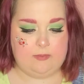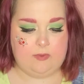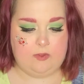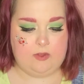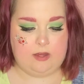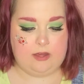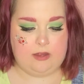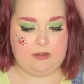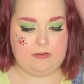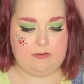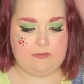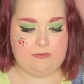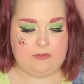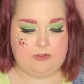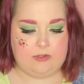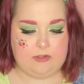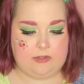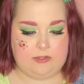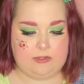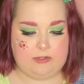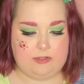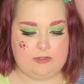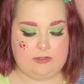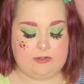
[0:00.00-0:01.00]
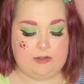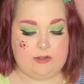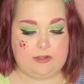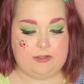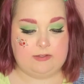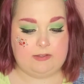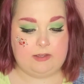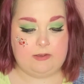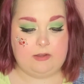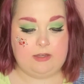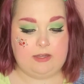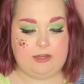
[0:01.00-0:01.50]
the end of this because
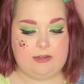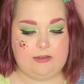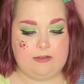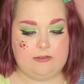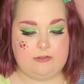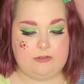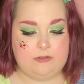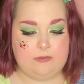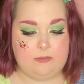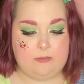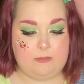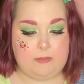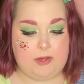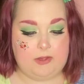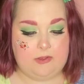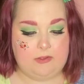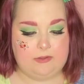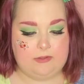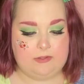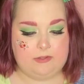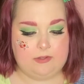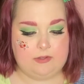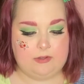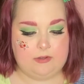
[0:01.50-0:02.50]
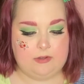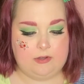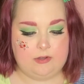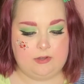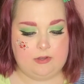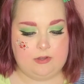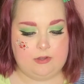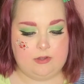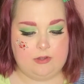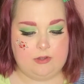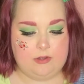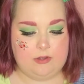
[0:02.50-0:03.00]
I need it to melt
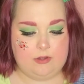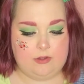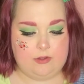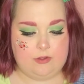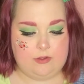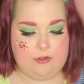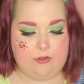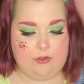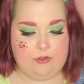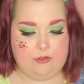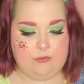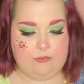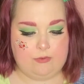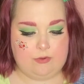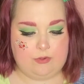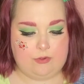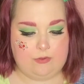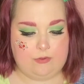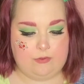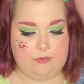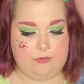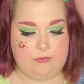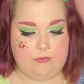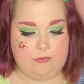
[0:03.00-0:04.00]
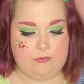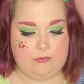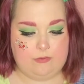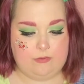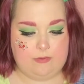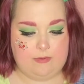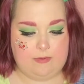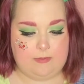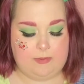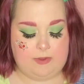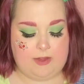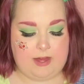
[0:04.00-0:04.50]
through
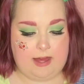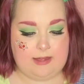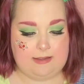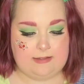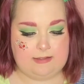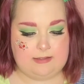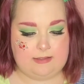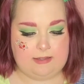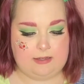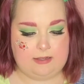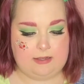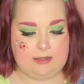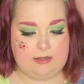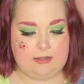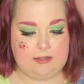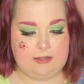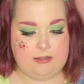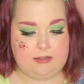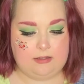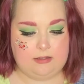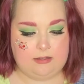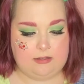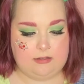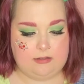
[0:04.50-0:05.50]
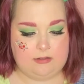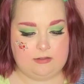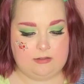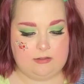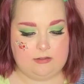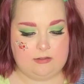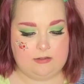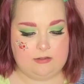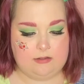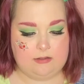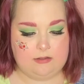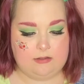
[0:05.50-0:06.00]
the plastic.
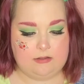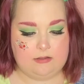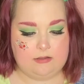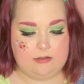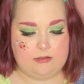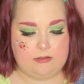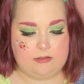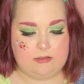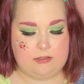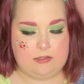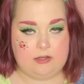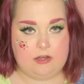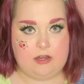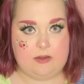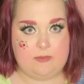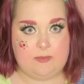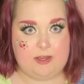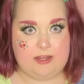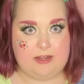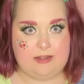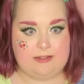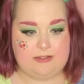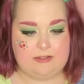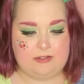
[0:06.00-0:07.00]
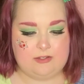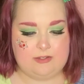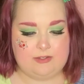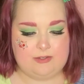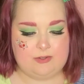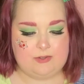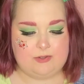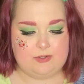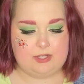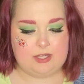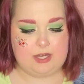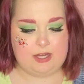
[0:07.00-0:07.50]
Sorry, my hands are so
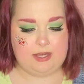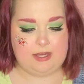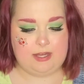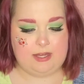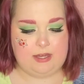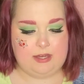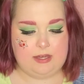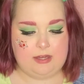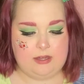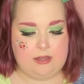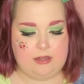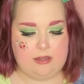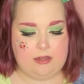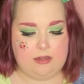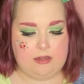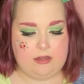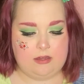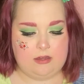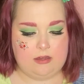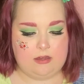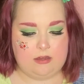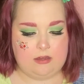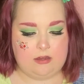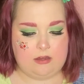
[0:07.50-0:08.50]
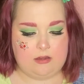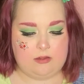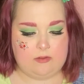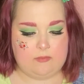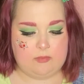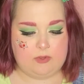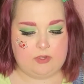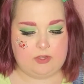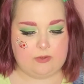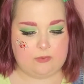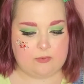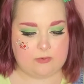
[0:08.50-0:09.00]
shaky.
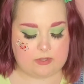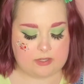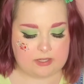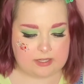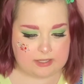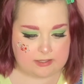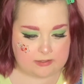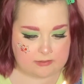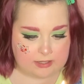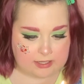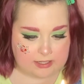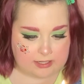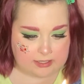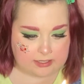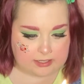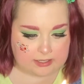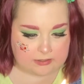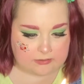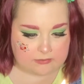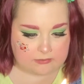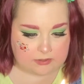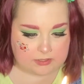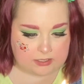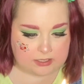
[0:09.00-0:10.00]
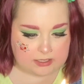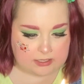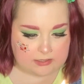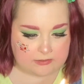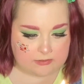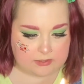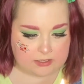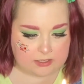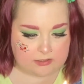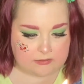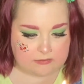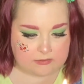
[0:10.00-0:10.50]
But you want to let it get really,
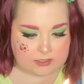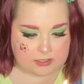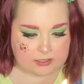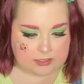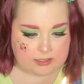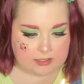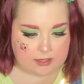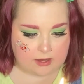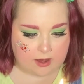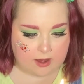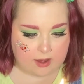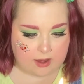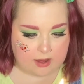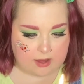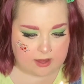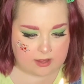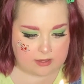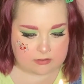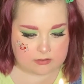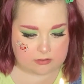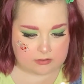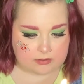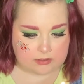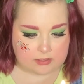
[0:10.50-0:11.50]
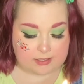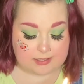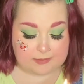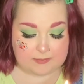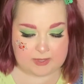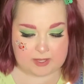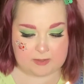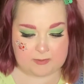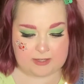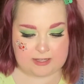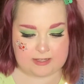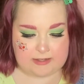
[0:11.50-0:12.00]
really, really hot. It
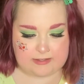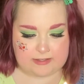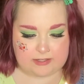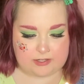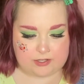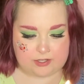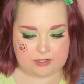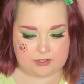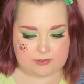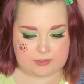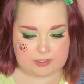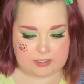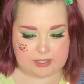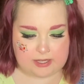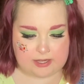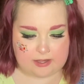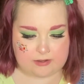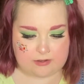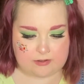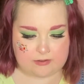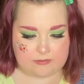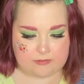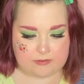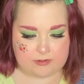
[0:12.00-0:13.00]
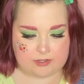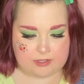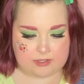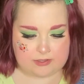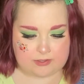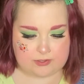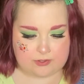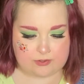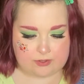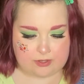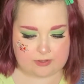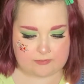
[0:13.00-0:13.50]
may be easier to use a candle for this.
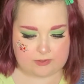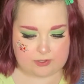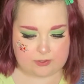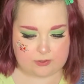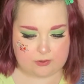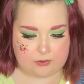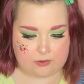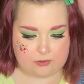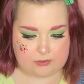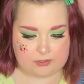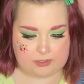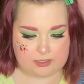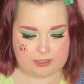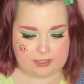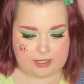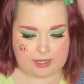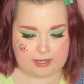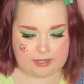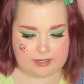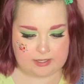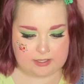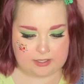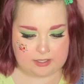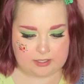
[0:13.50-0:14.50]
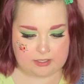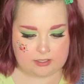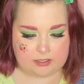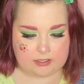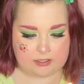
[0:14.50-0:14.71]
You don't have to hold the lighter.